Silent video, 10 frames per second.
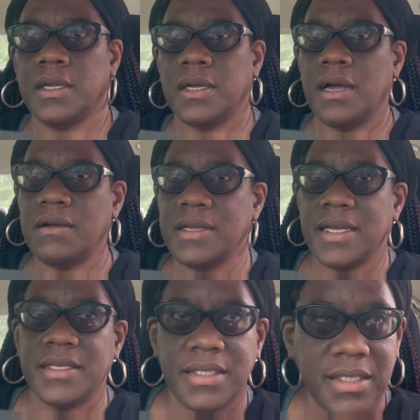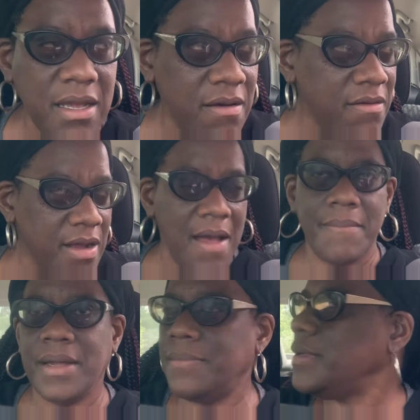Okay, so got
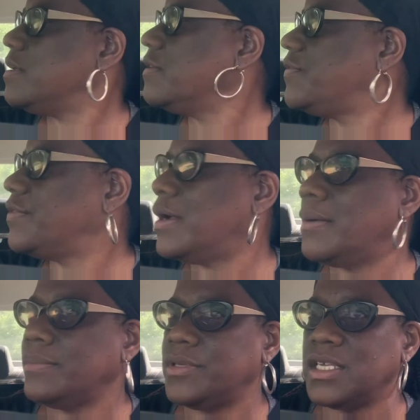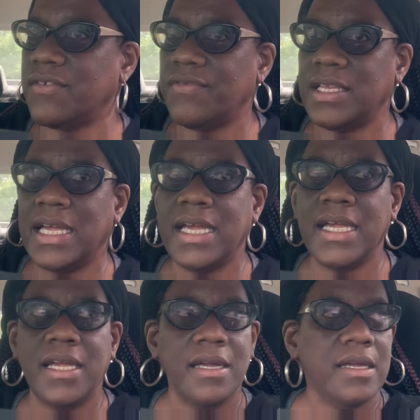my meal from Chick Fil A.